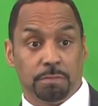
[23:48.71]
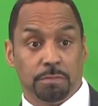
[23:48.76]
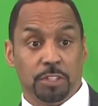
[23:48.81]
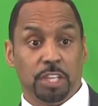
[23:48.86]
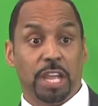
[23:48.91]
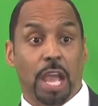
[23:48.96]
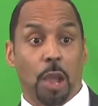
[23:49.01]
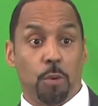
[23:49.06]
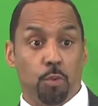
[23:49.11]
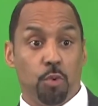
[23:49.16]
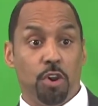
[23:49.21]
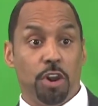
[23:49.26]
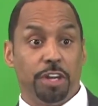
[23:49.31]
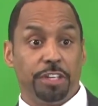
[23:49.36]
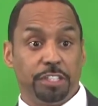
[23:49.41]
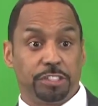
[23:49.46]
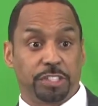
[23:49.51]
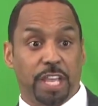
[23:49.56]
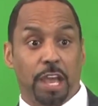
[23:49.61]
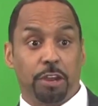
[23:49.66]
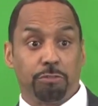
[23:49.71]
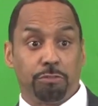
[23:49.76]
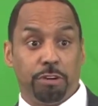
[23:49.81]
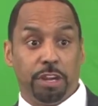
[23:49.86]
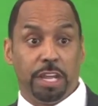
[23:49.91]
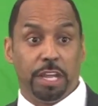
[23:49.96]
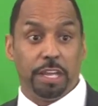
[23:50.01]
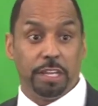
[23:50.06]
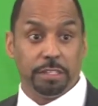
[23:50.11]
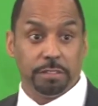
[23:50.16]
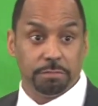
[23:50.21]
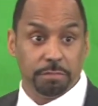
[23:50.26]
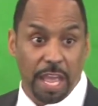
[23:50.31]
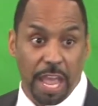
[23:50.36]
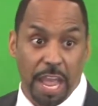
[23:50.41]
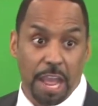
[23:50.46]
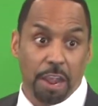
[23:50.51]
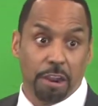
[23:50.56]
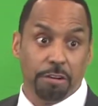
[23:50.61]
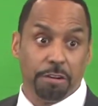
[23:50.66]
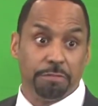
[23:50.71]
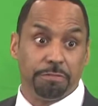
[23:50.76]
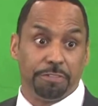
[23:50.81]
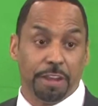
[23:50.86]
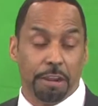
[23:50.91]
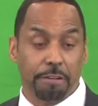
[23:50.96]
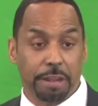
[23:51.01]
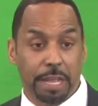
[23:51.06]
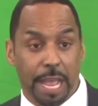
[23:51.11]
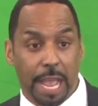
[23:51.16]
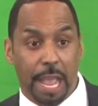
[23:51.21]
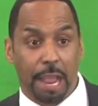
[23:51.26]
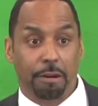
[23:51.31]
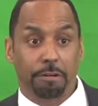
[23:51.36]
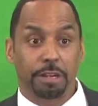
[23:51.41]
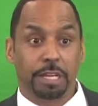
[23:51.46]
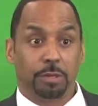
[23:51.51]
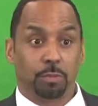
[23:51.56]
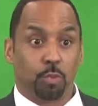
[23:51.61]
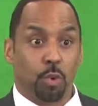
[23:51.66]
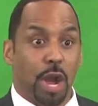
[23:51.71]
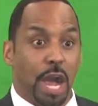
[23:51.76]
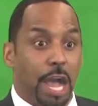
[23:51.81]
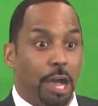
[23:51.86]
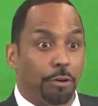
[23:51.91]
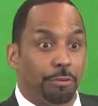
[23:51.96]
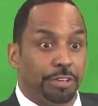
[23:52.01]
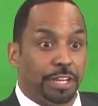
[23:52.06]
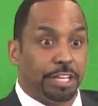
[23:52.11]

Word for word: You got one that's got red hair and very hairy and wild